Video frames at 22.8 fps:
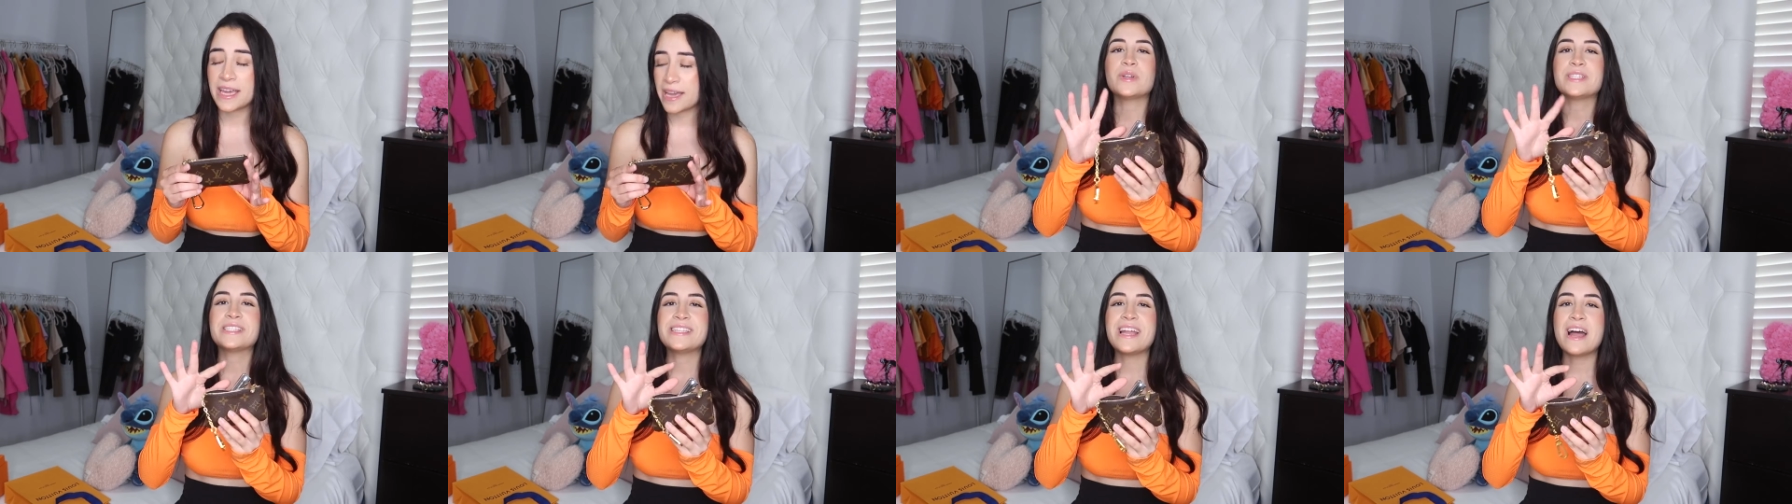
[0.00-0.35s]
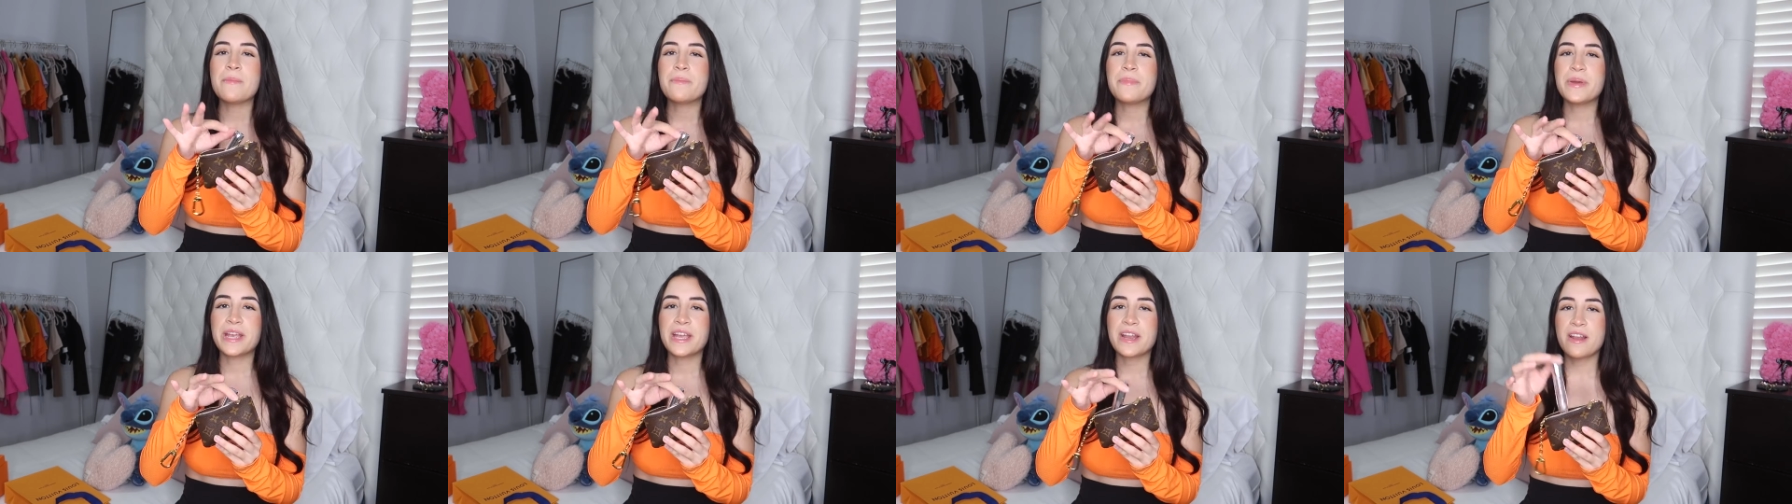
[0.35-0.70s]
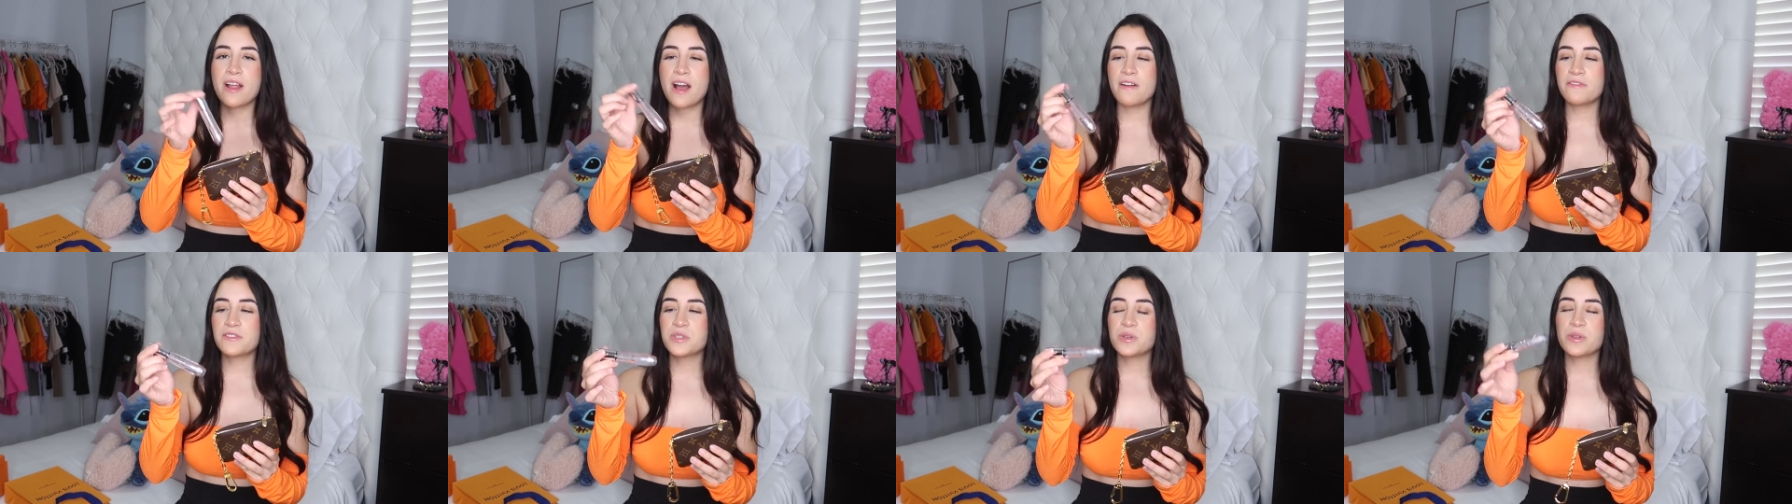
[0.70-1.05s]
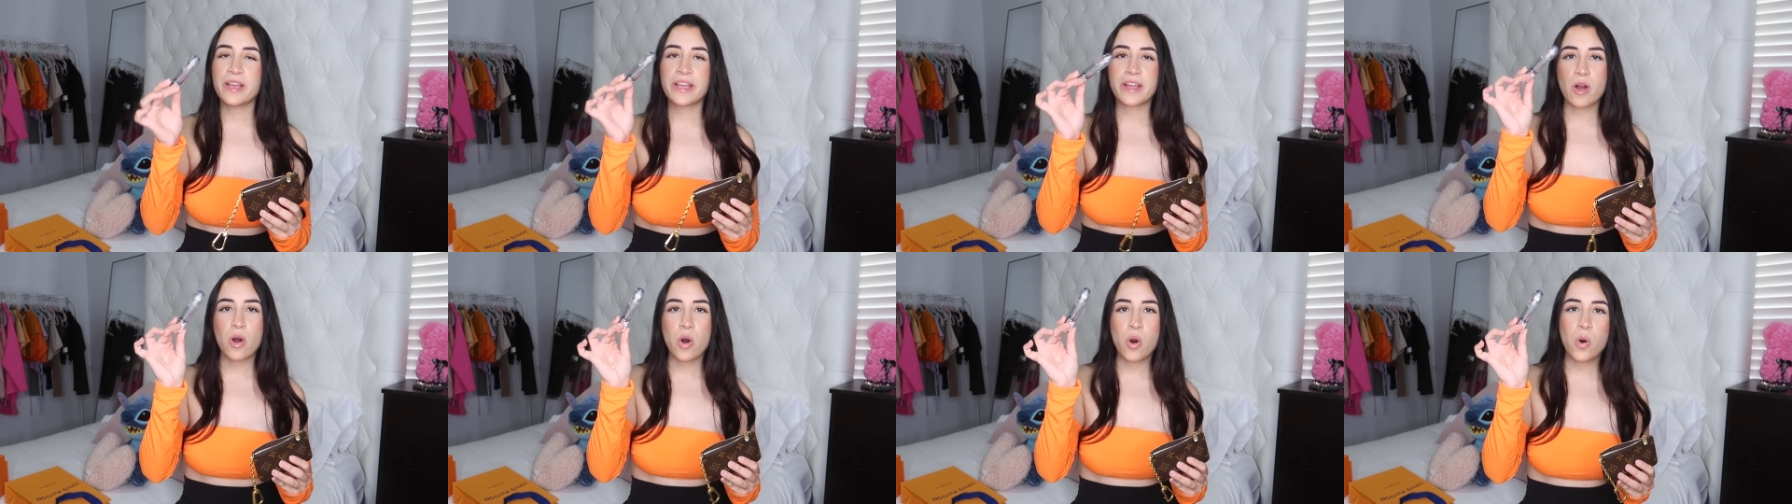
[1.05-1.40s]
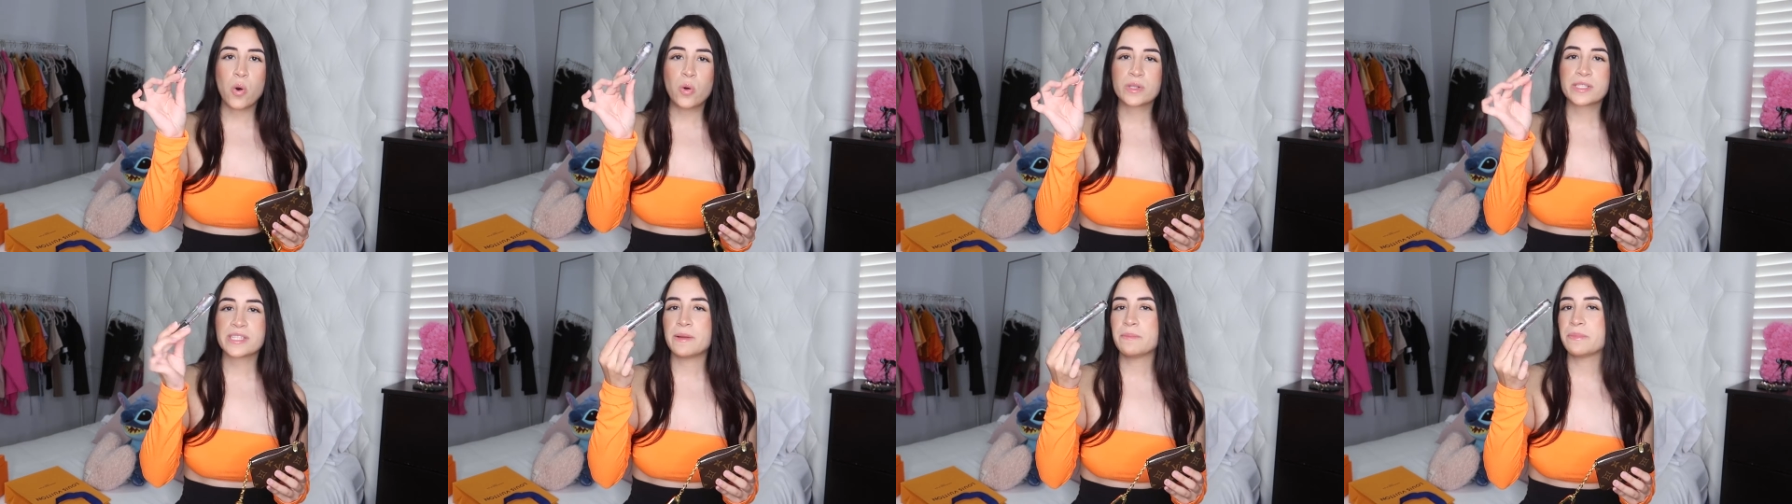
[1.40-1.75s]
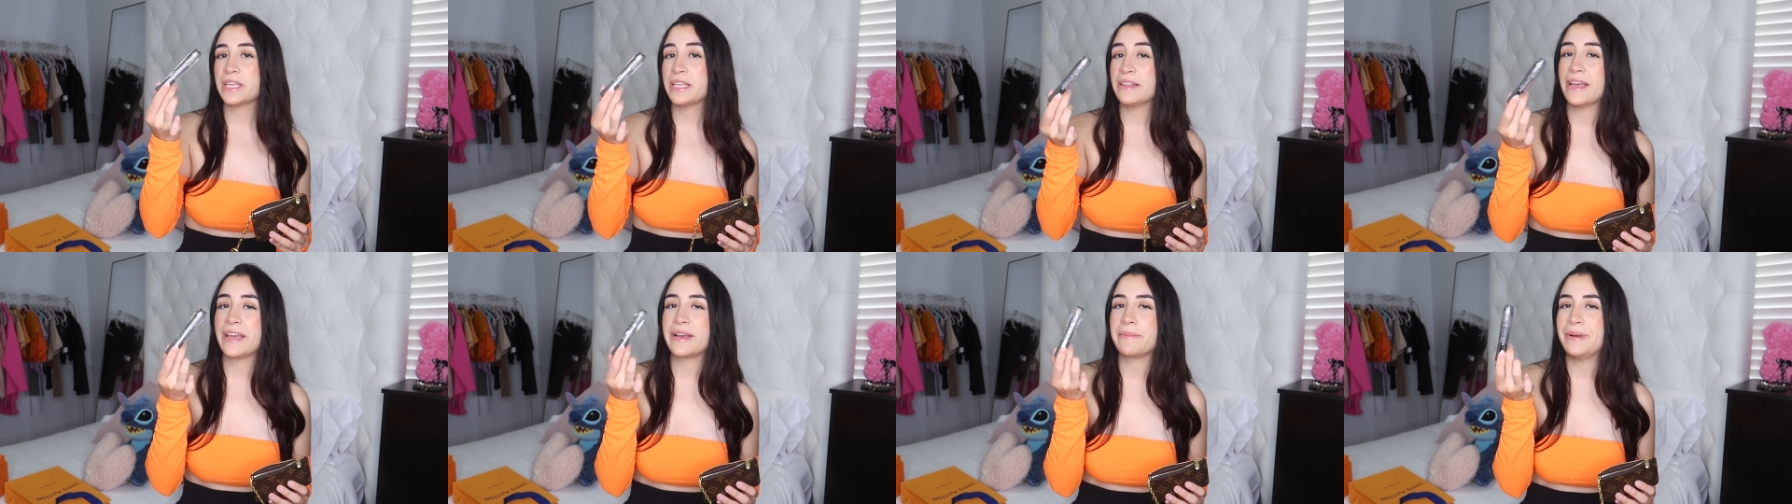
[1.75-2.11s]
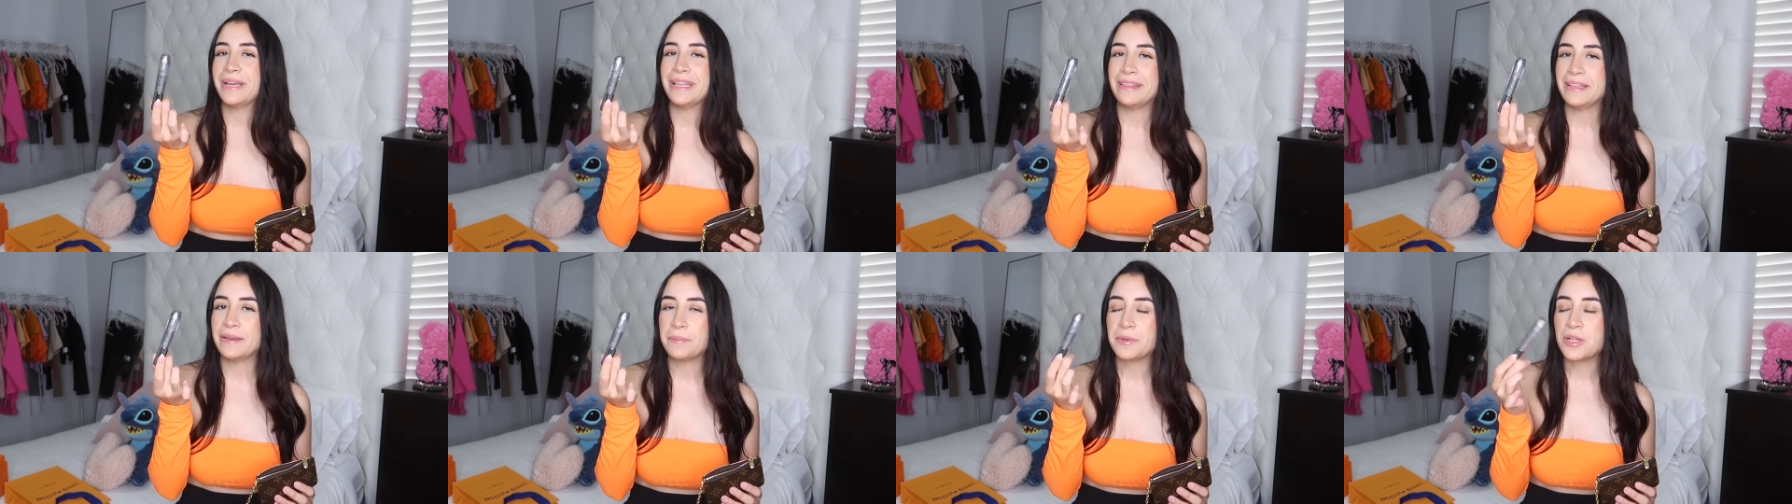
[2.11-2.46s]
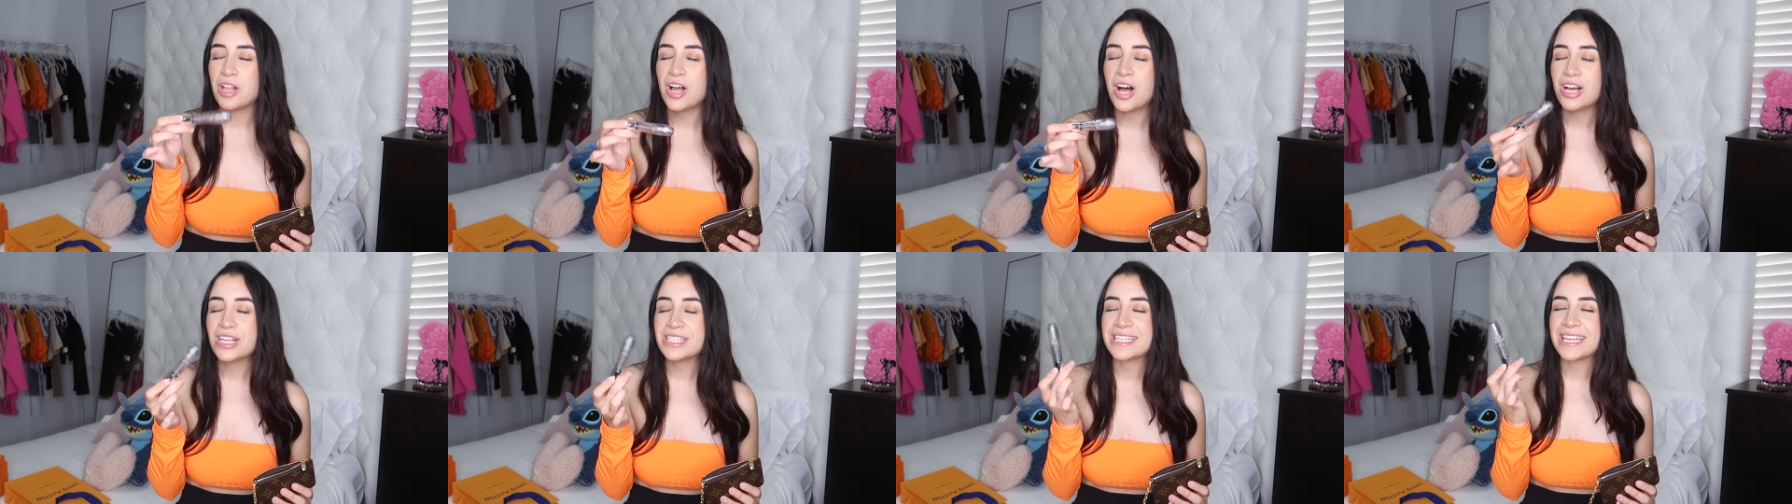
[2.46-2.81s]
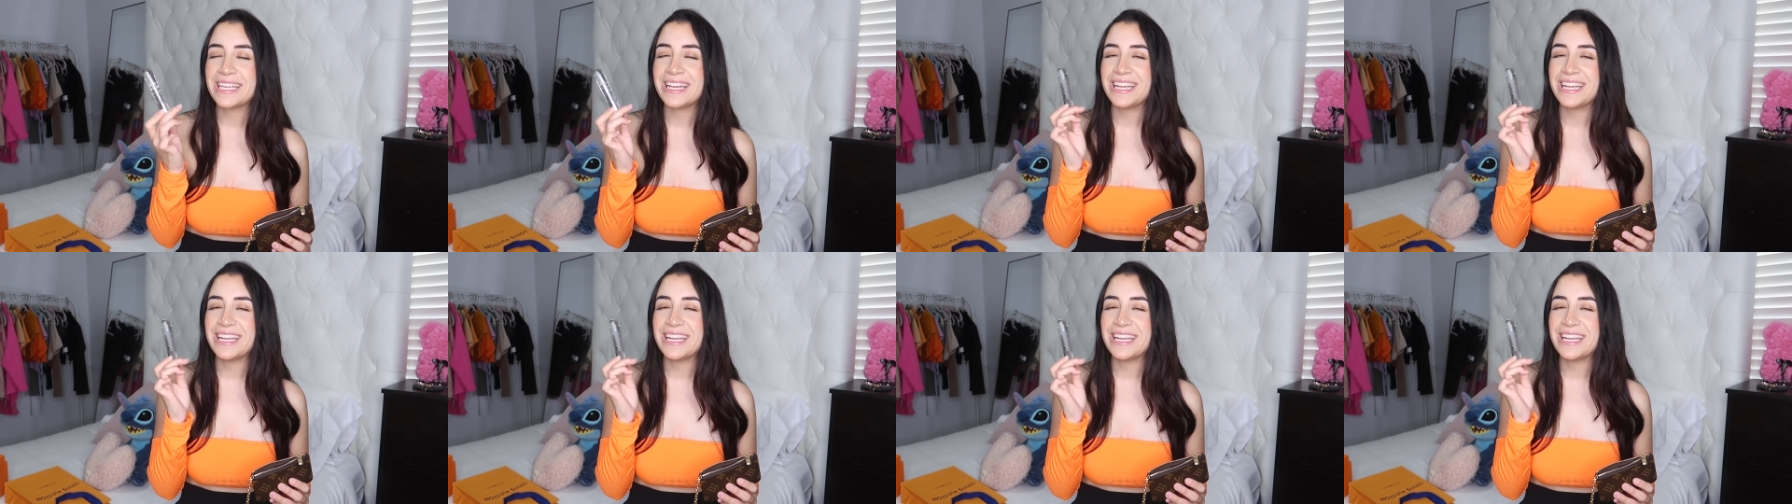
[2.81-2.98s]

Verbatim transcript: So it's not big enough to like hold something like my lip gloss